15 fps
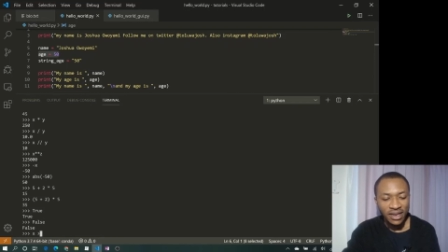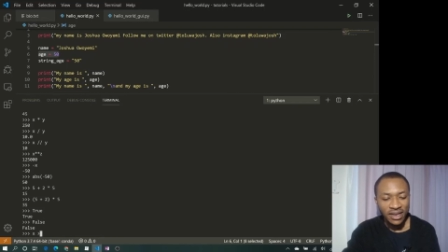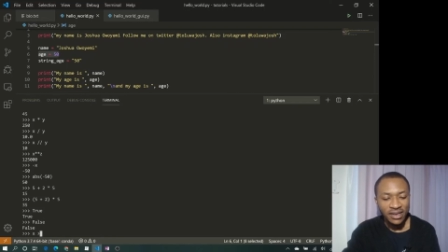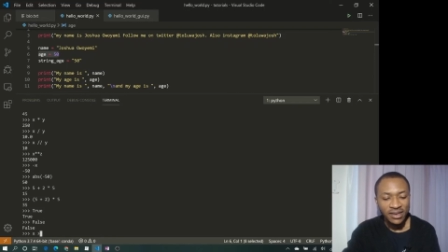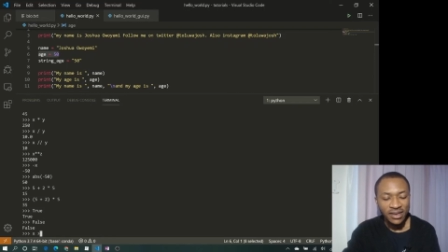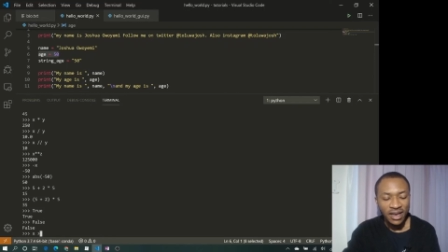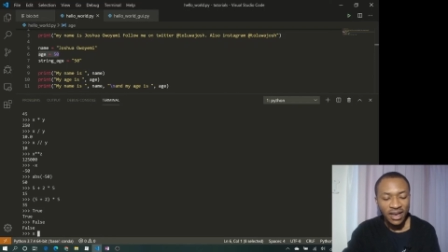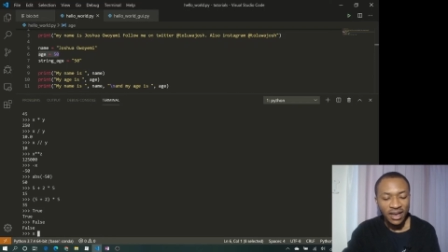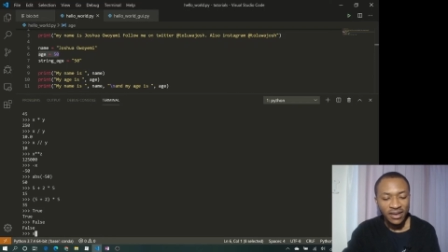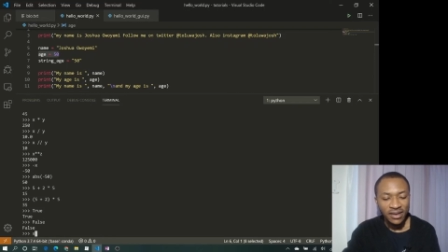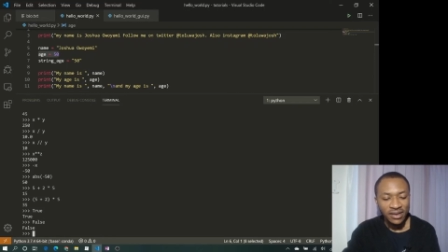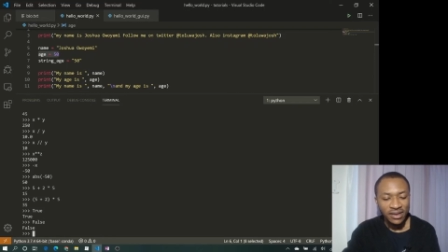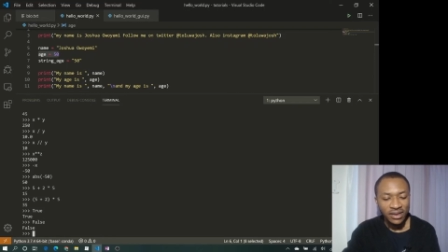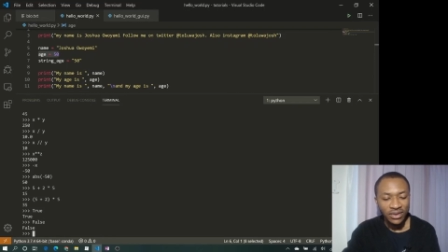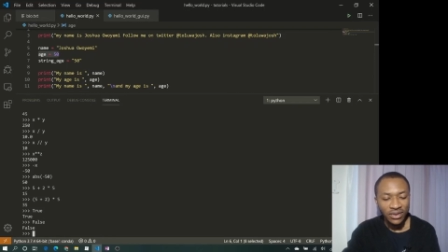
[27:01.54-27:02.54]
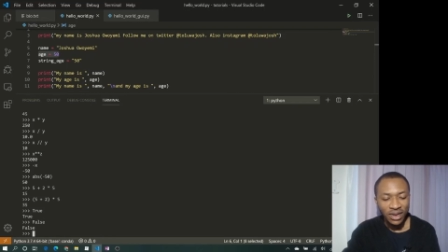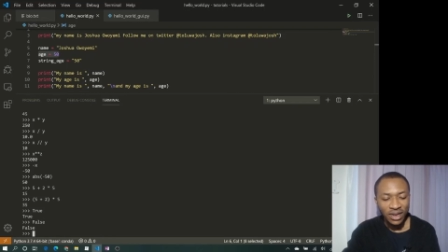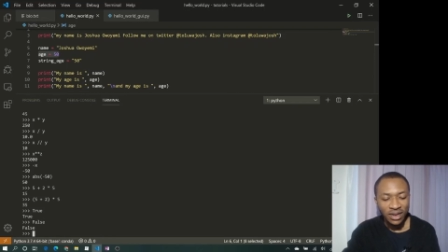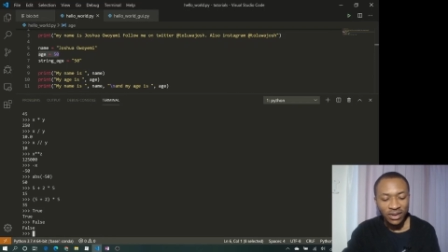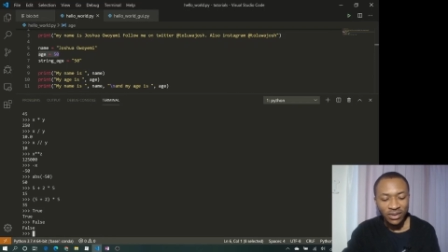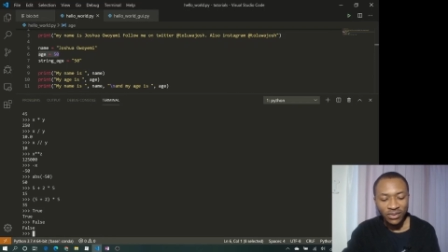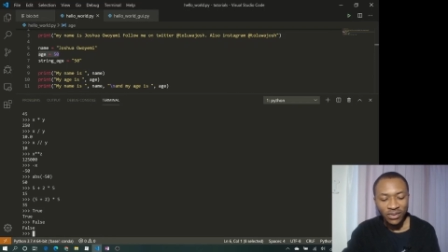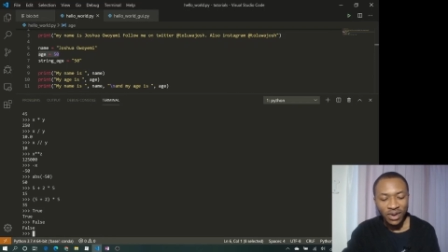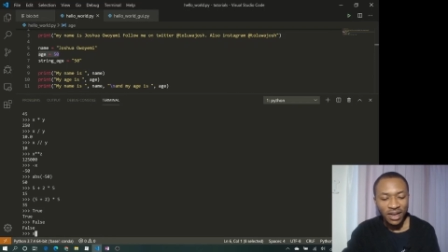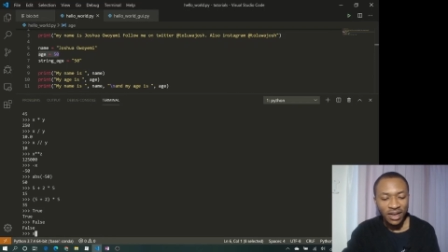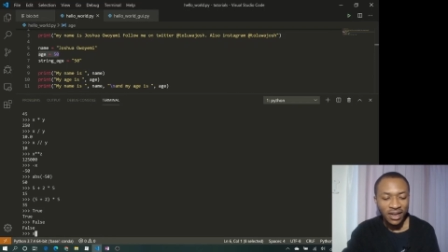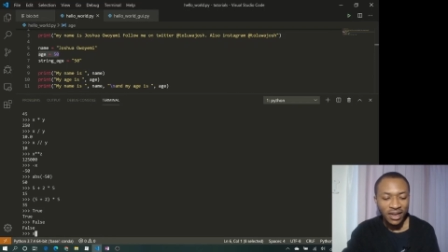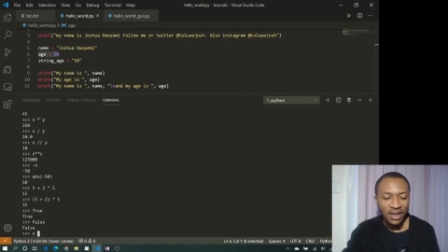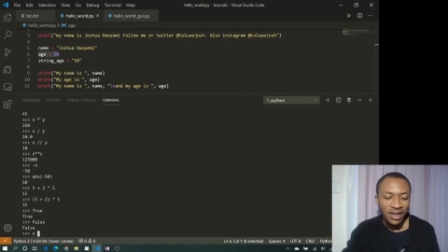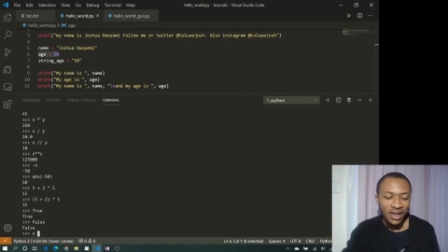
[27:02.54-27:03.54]
is x greater than y,
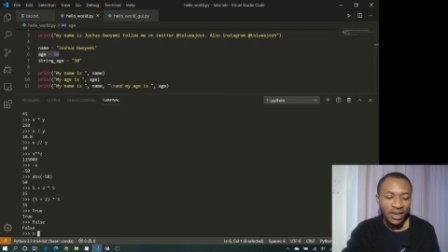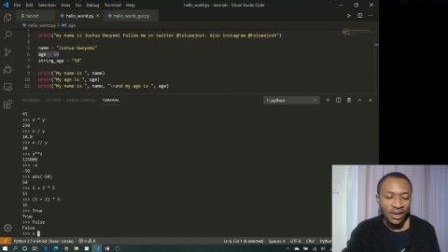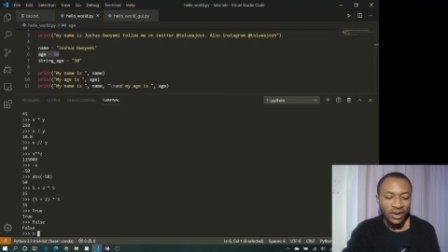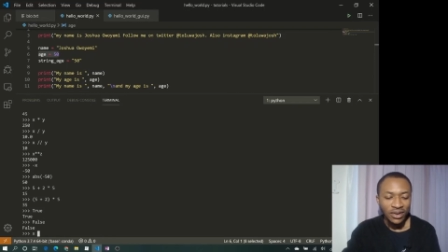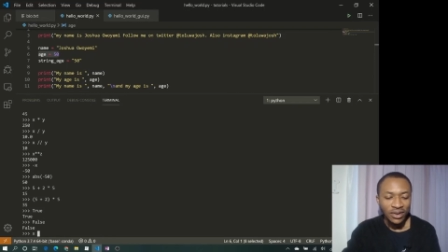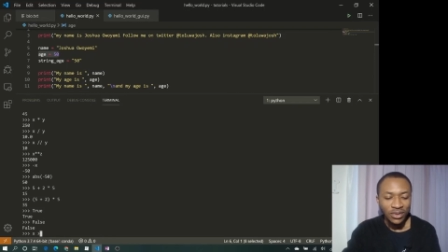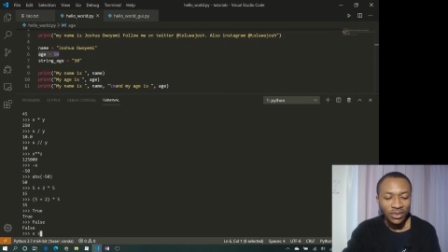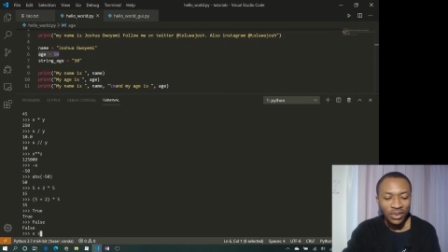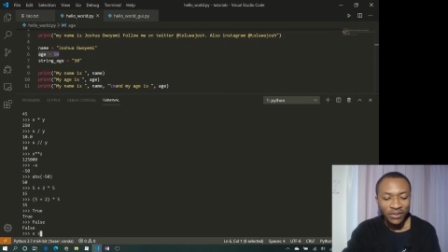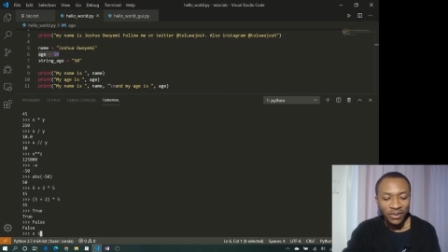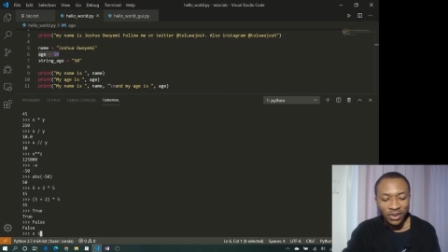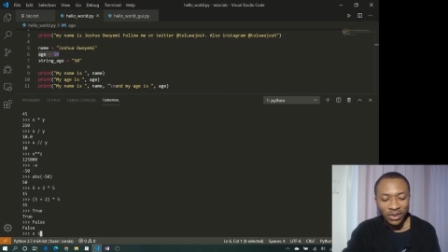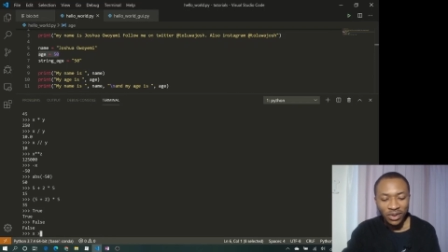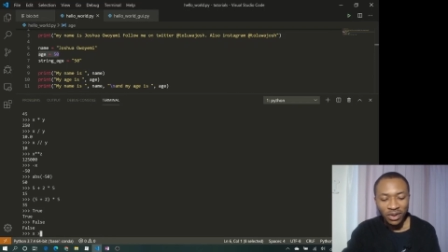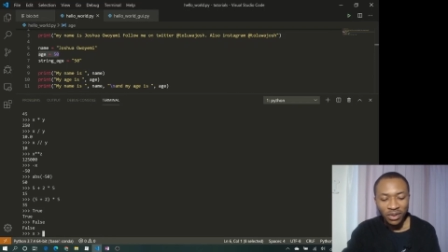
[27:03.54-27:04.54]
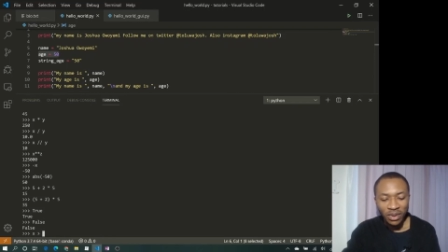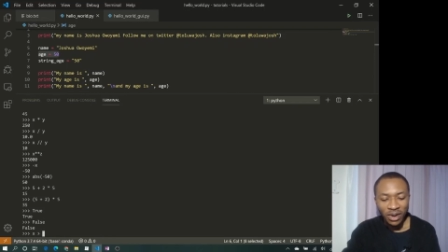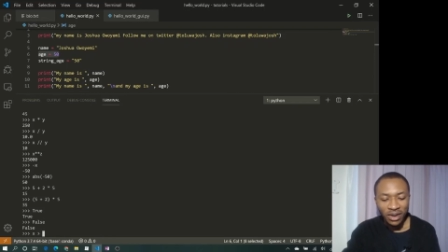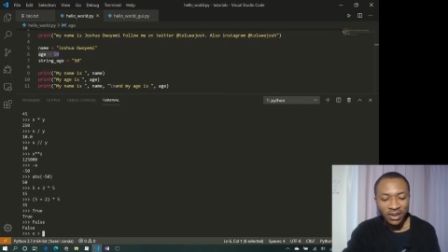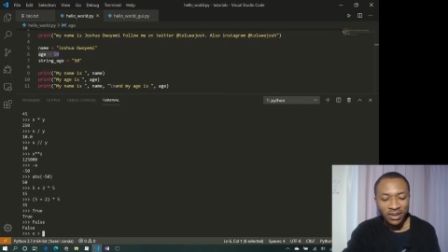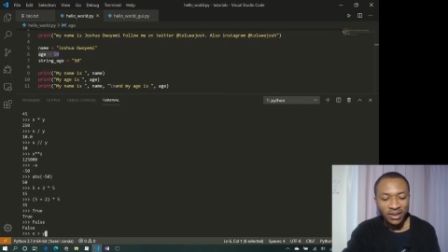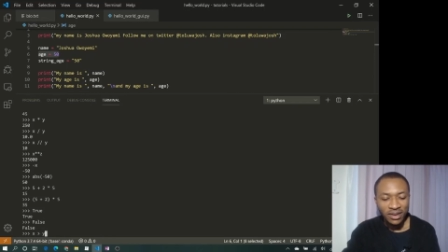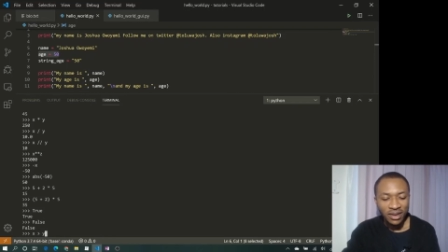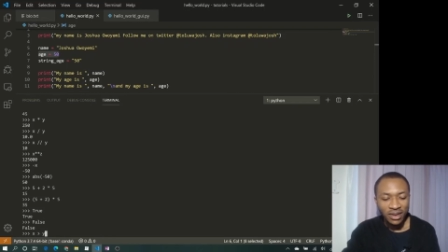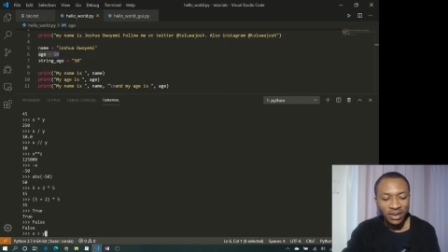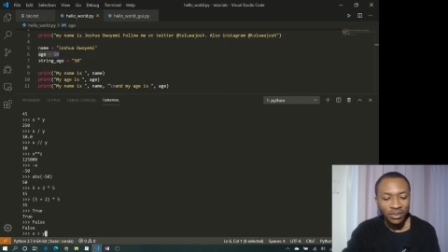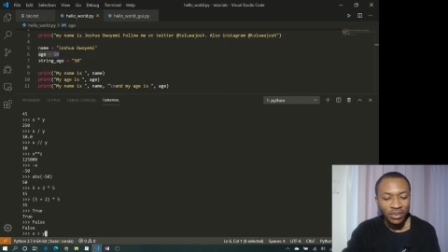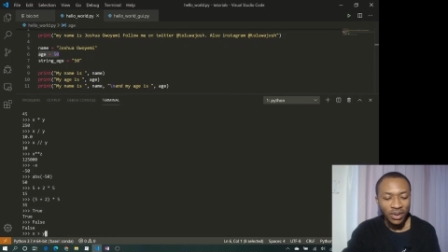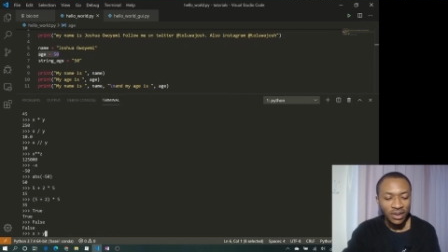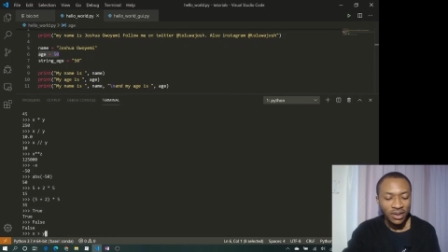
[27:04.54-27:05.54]
although we've not talked about this yet,
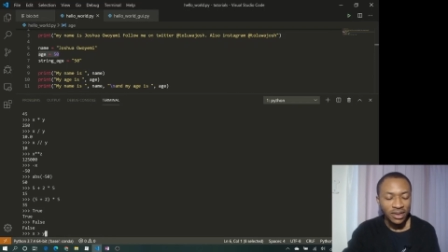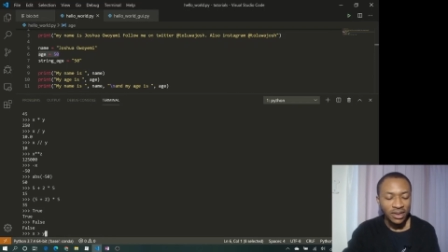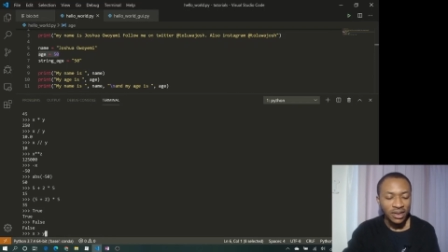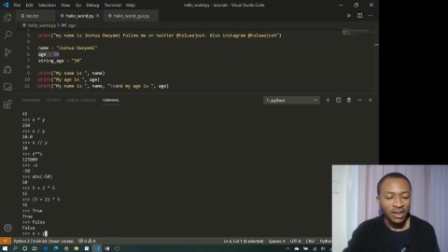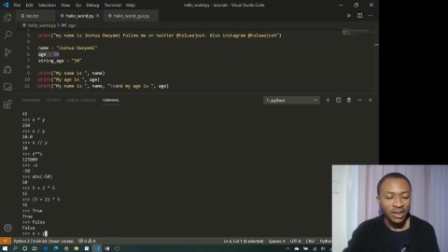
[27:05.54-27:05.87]
but